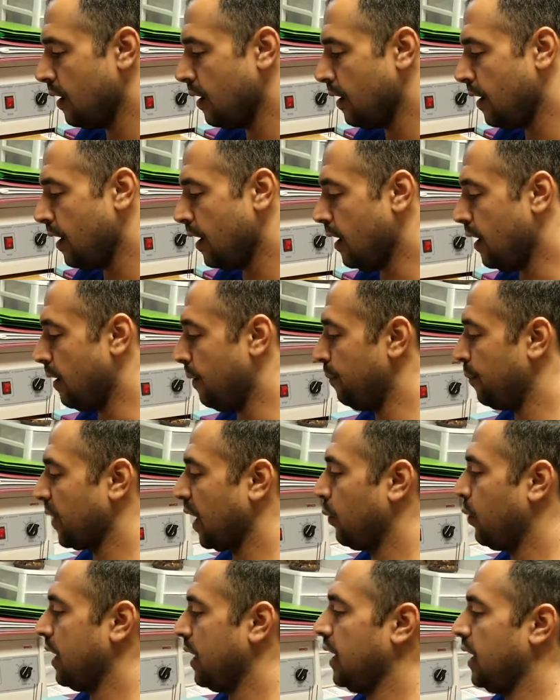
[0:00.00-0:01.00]
I
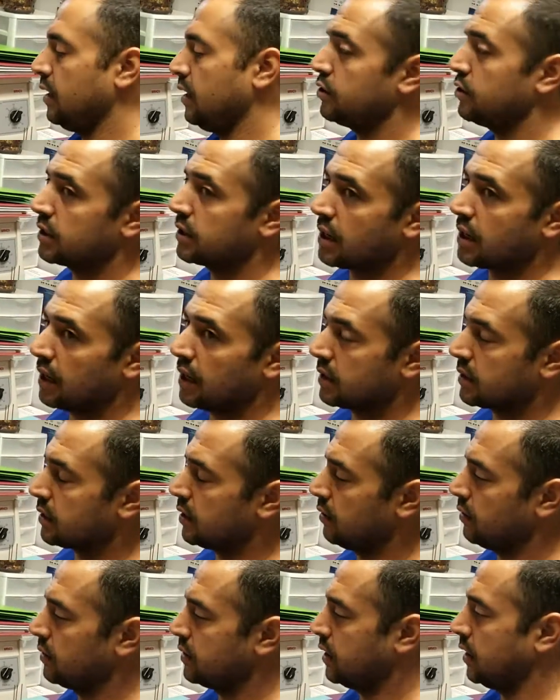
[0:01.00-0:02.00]
went ahead and just got a
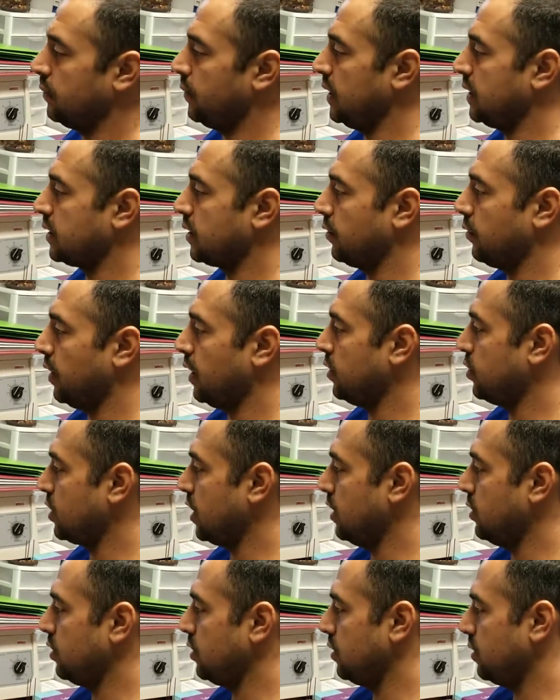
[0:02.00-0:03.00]
sterile TB syringe
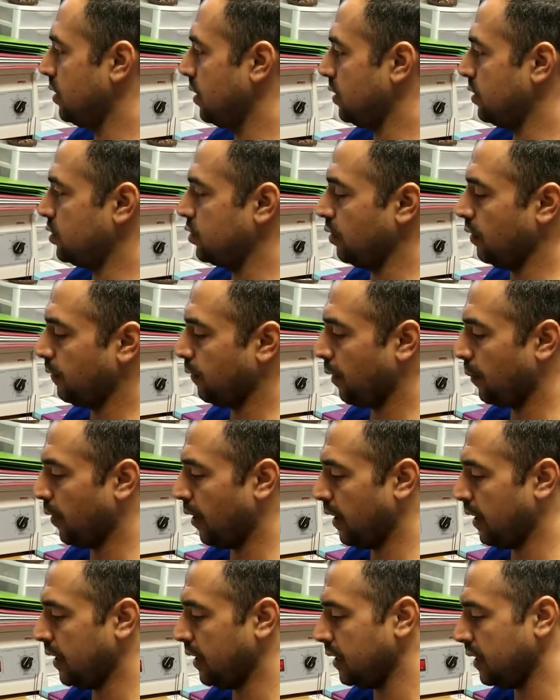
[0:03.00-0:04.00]
and drew from
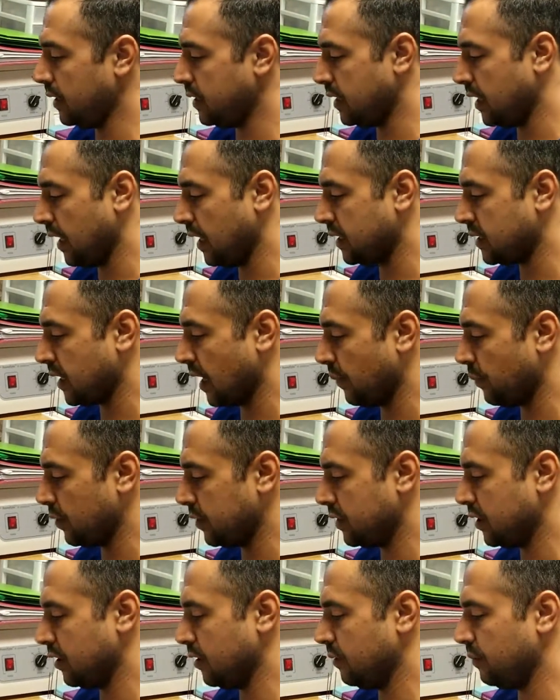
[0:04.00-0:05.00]
our EDTA sample
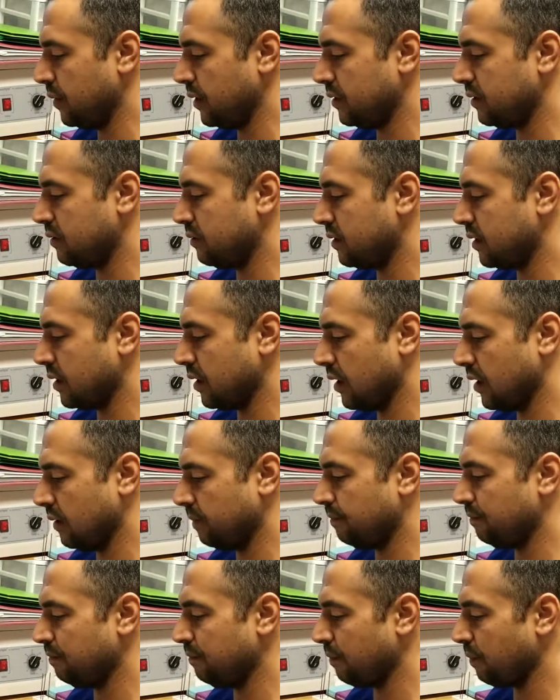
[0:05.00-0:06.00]
tube. It's a
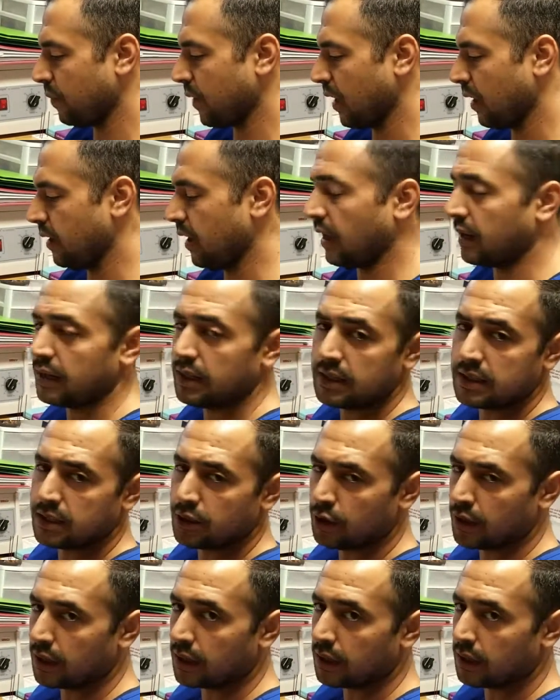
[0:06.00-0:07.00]
lot easier
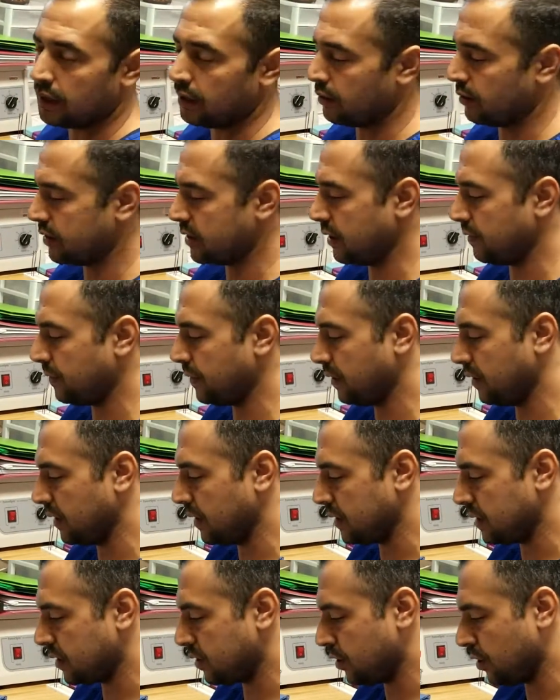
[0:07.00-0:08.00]
and cleaner to fill
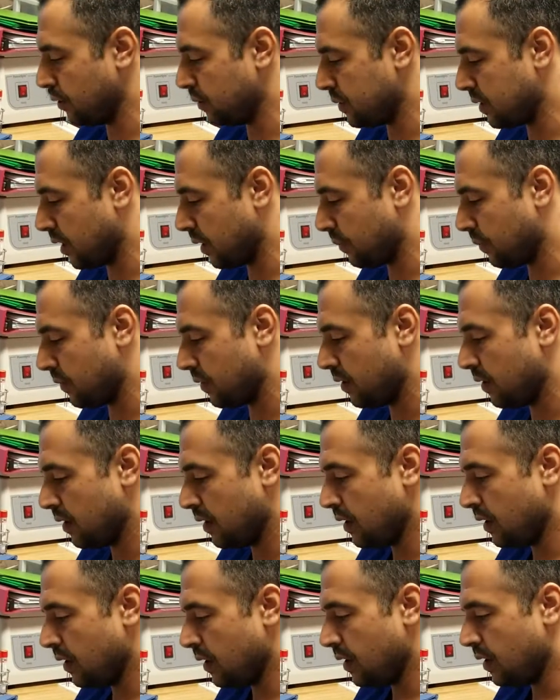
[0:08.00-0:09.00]
these tubes up
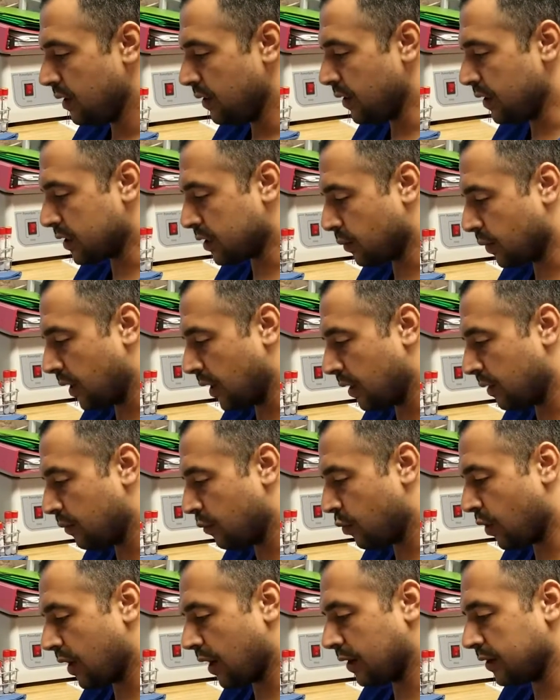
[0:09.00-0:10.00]
this way.
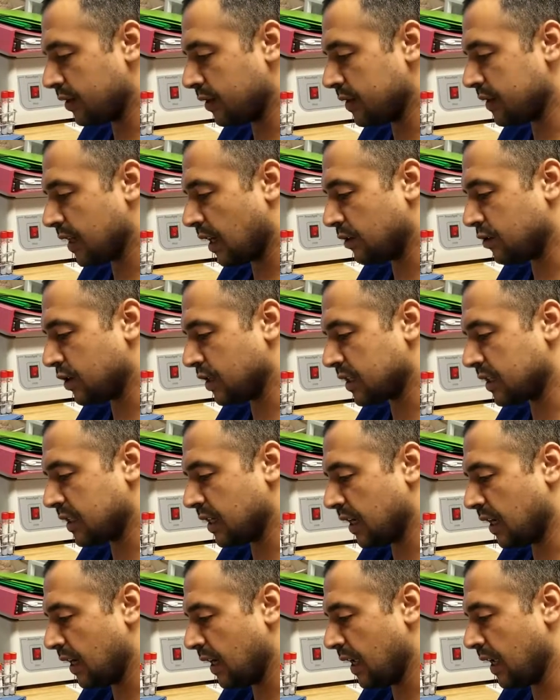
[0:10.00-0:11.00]
What I'll do is I'll just
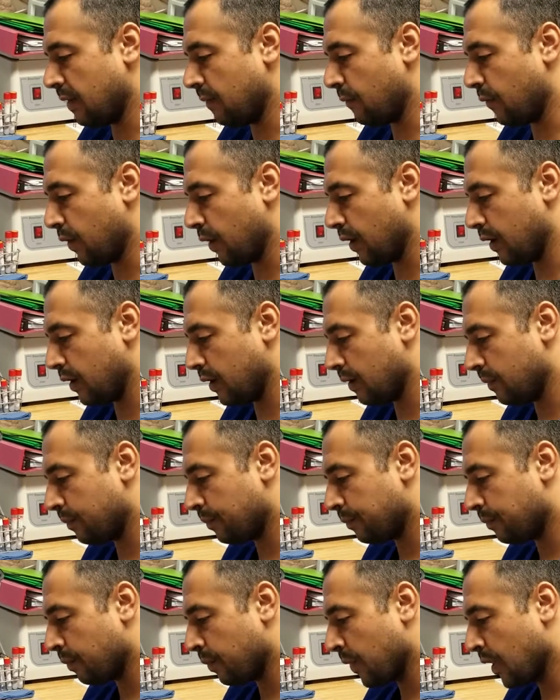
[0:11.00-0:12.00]
invert
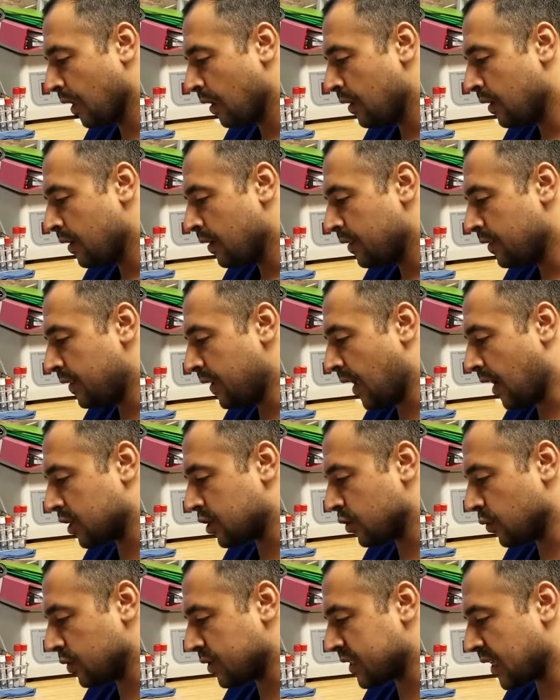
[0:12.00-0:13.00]
the
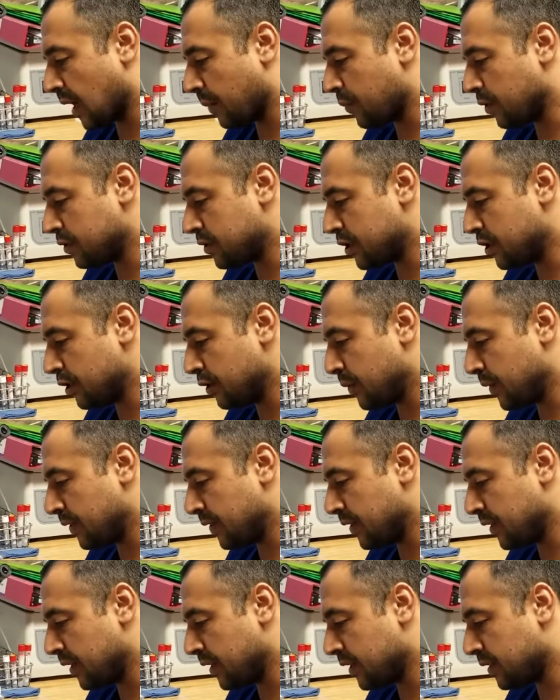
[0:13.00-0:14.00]
actual sample tube, and
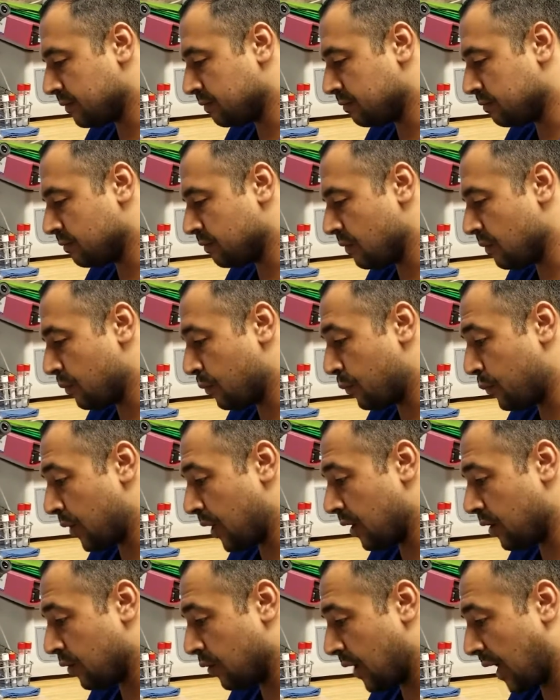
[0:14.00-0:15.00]
the
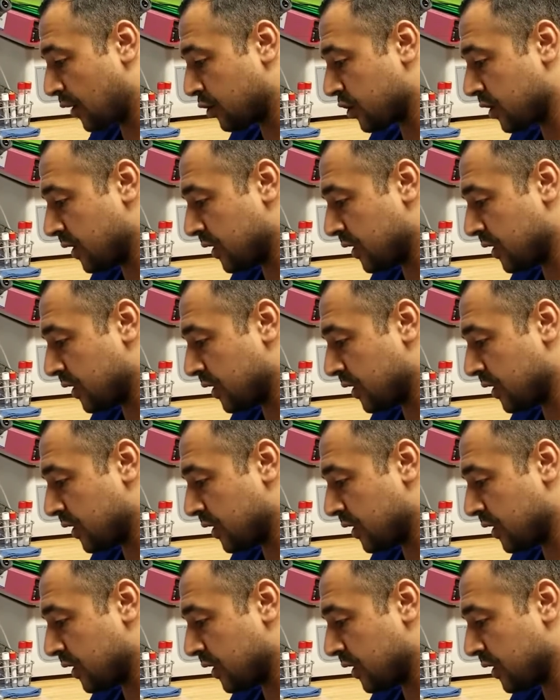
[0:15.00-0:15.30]
blood will actually